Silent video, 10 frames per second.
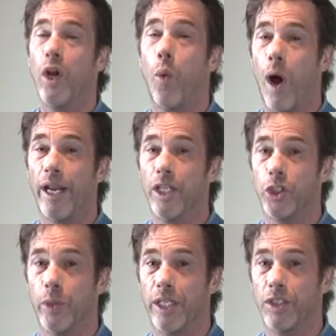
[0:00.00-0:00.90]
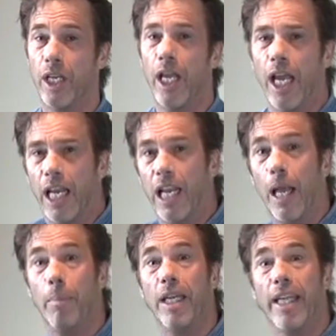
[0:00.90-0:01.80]
don't want injuries.
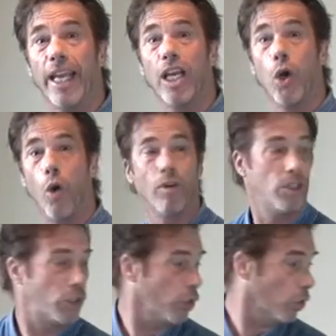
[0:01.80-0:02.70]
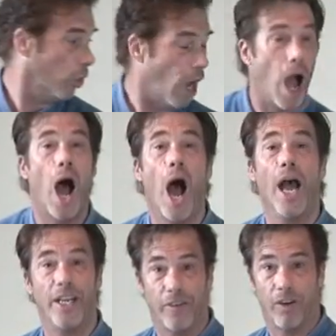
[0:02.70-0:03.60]
Let me take it over to
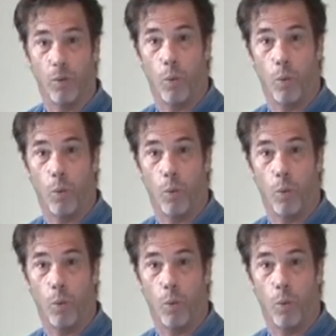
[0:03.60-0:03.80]
a different